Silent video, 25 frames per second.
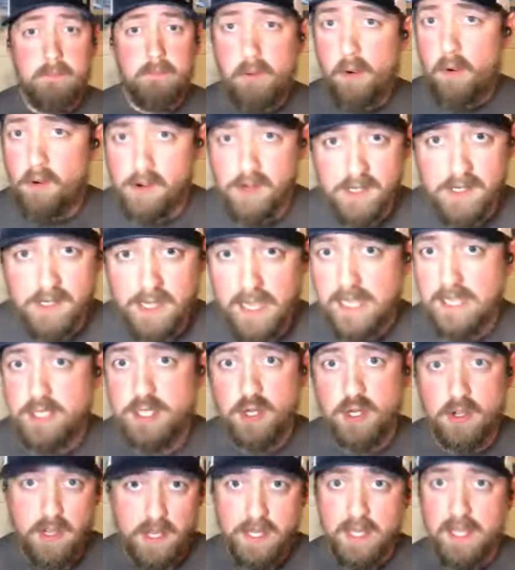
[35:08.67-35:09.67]
pour a lead
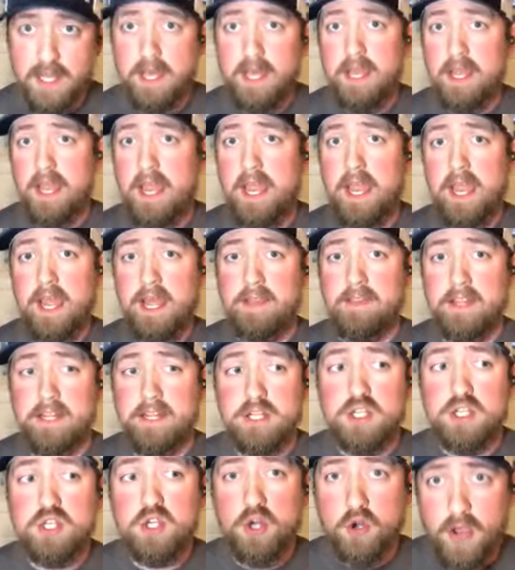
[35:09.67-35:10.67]
joint, and the
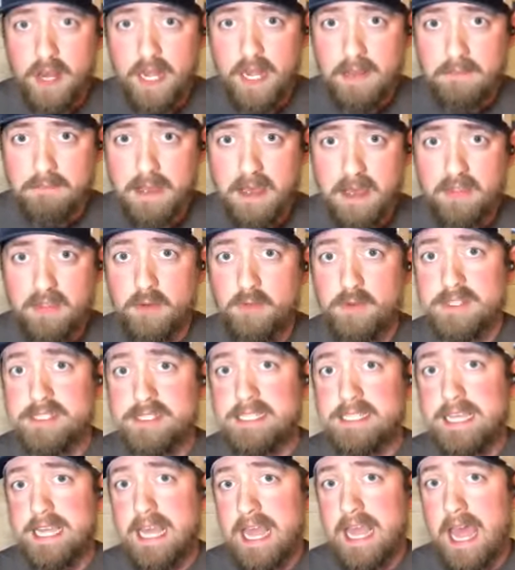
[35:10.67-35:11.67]
joining method
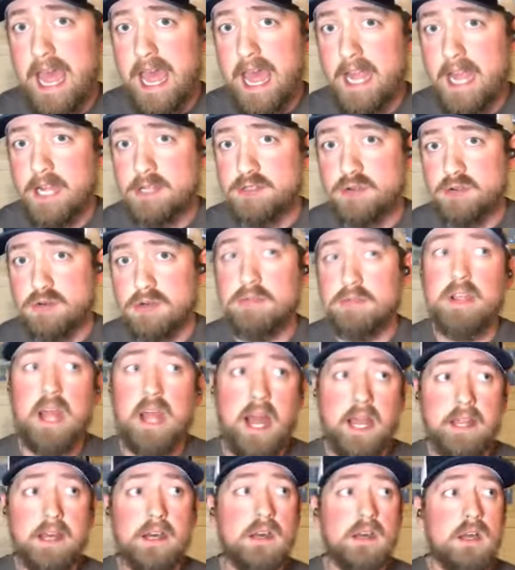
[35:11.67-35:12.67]
was the actual
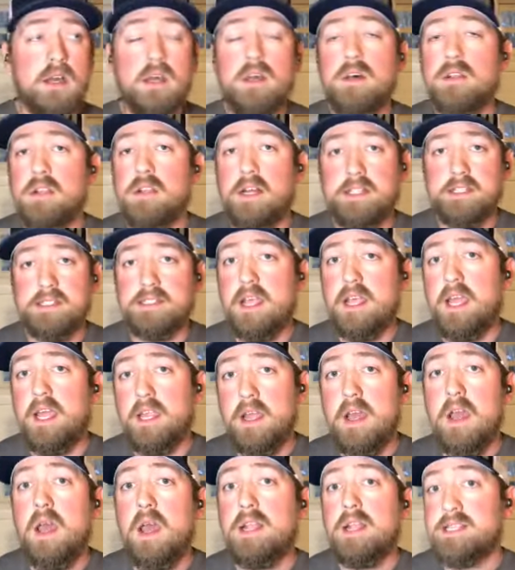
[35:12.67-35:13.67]
kind of, let's
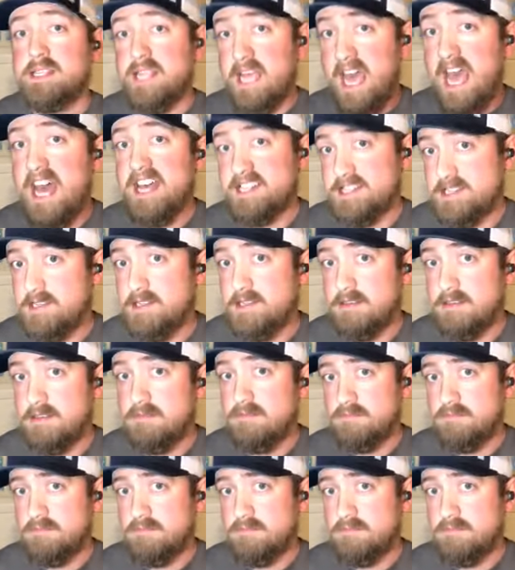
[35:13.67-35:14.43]
say, test,